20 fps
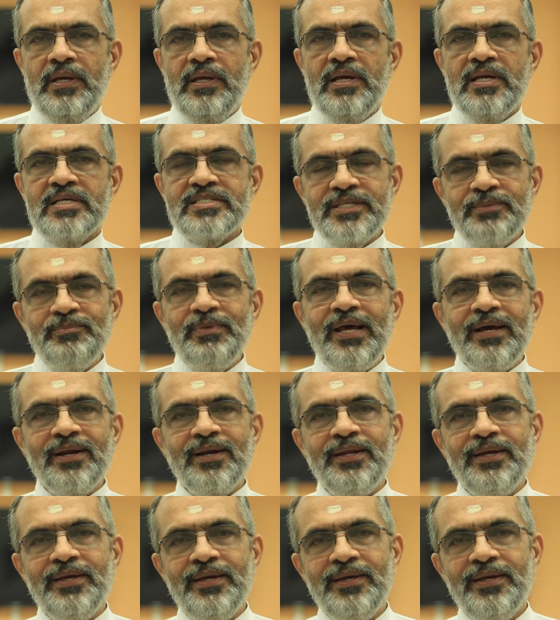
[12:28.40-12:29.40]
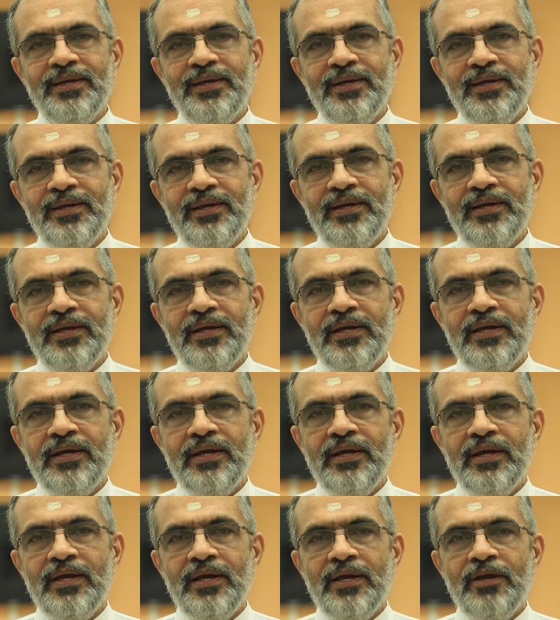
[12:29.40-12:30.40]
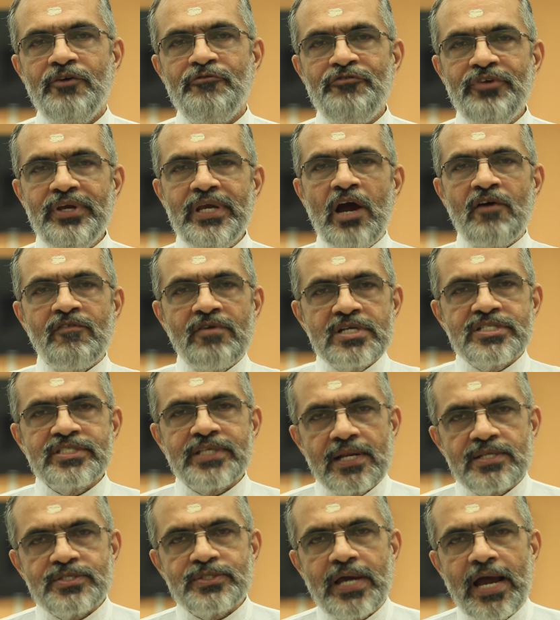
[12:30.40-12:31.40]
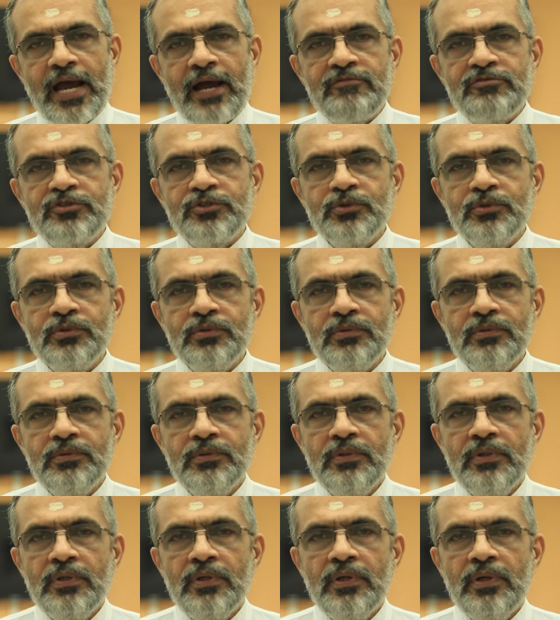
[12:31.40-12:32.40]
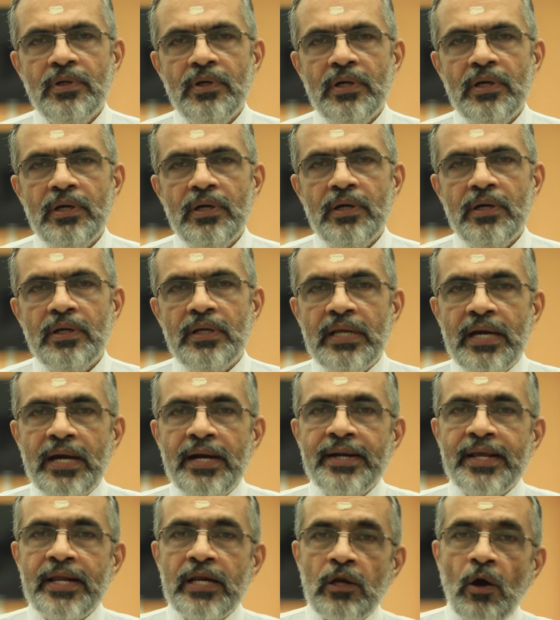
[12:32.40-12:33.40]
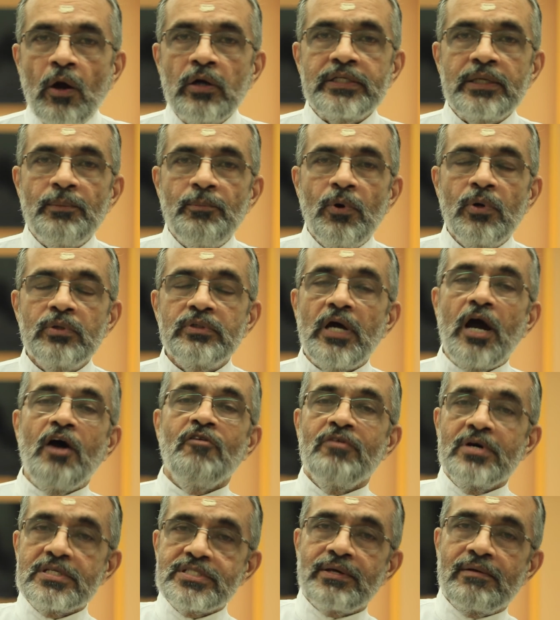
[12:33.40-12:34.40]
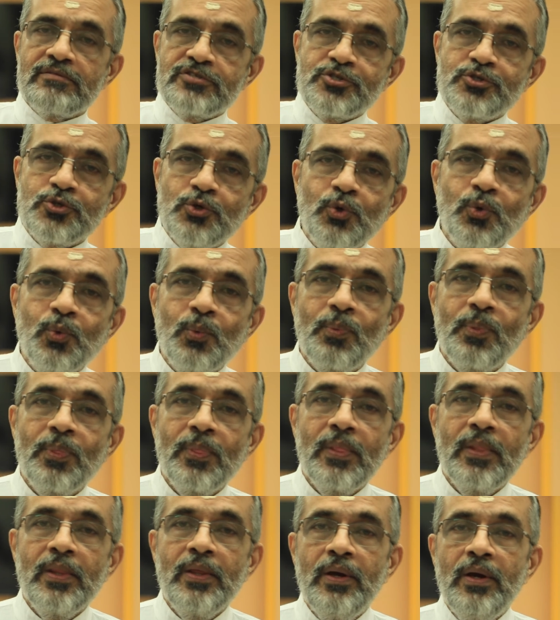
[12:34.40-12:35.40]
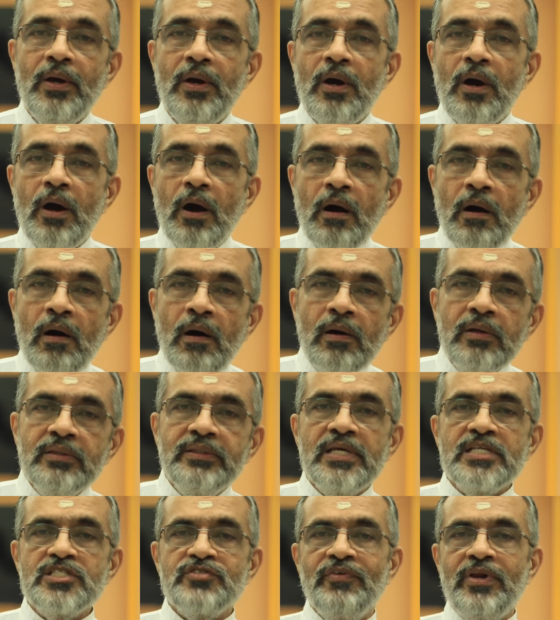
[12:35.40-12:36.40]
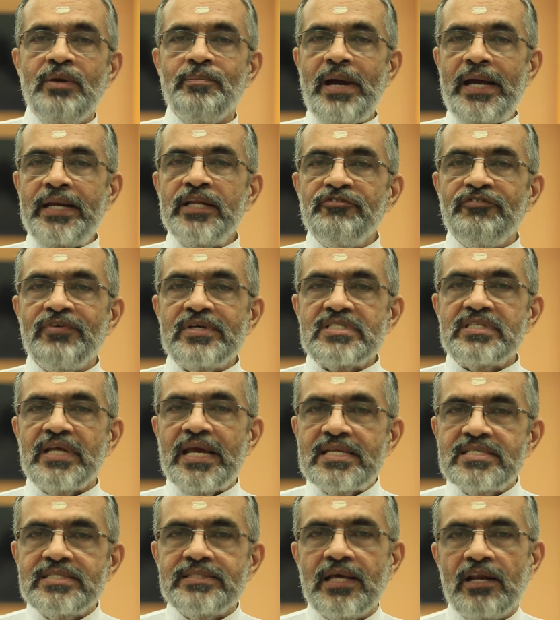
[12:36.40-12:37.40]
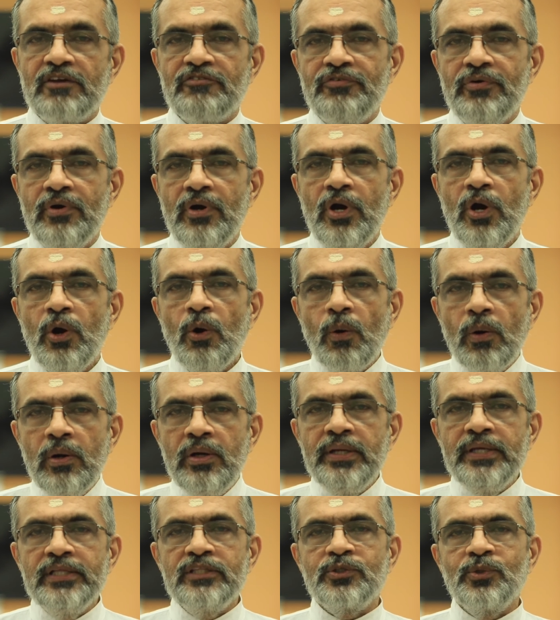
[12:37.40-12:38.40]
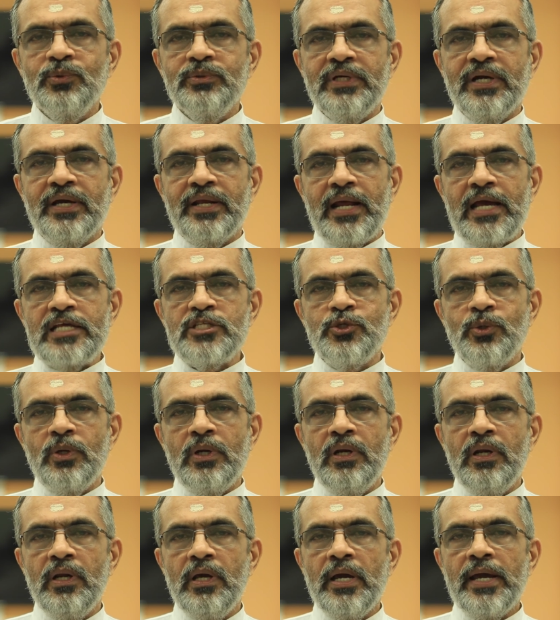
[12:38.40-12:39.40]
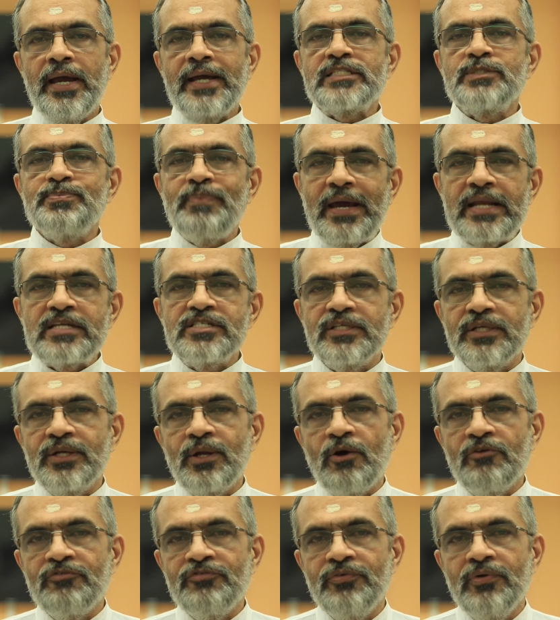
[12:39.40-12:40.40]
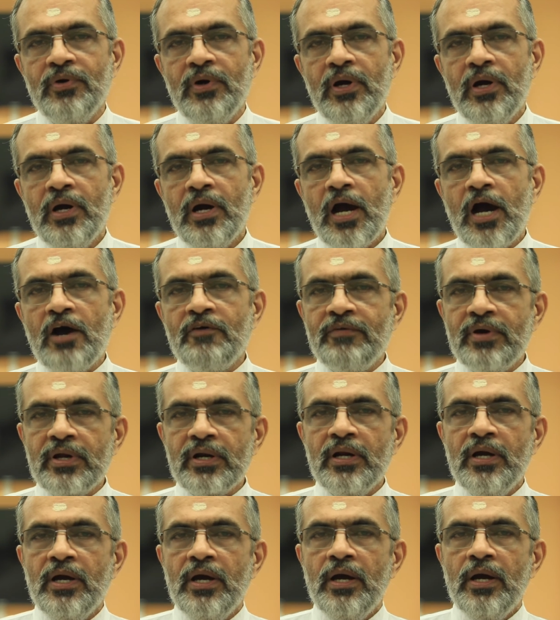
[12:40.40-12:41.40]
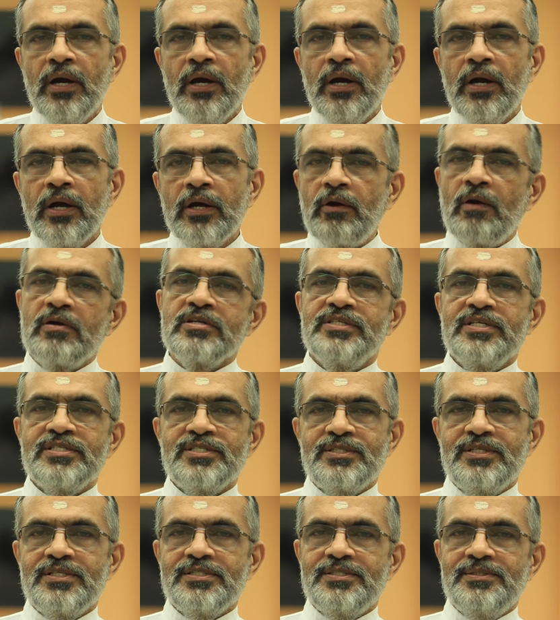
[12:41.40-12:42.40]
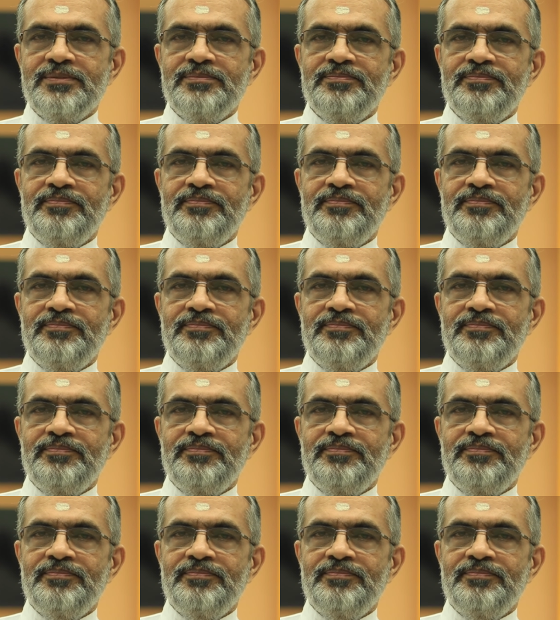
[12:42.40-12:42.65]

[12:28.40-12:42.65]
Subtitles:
Similarly, we ourselves have to learn a lot about ourselves too. All this will manifest itself only through the gradual expansion of our consciousness.